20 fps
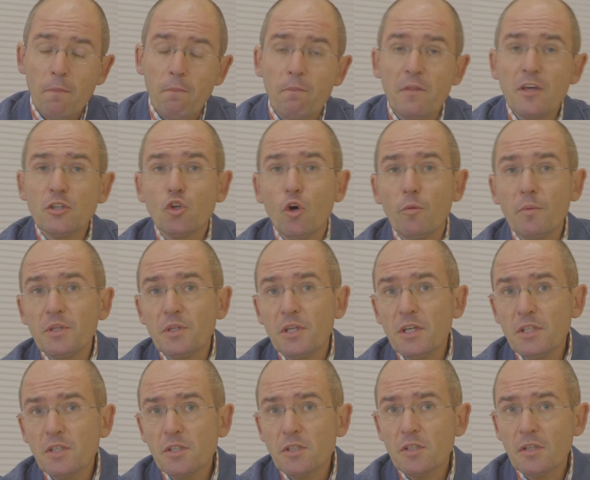These
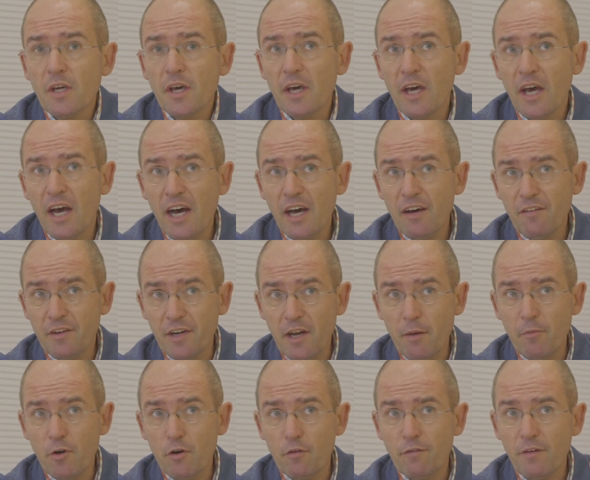committees have a
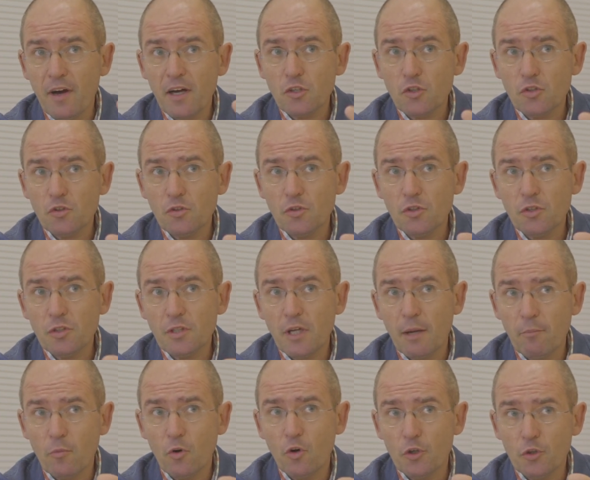number of functions.
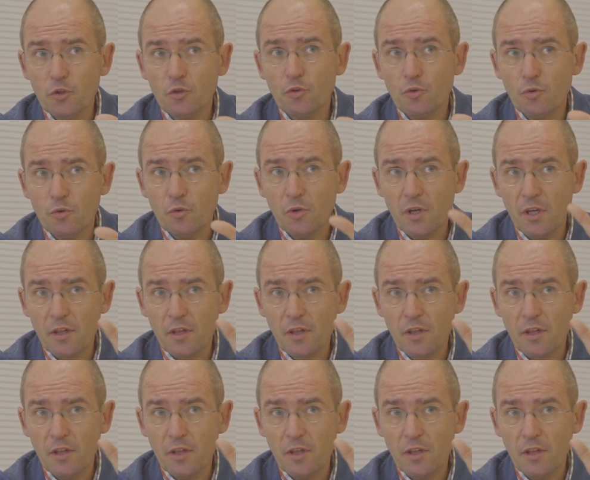I'm going to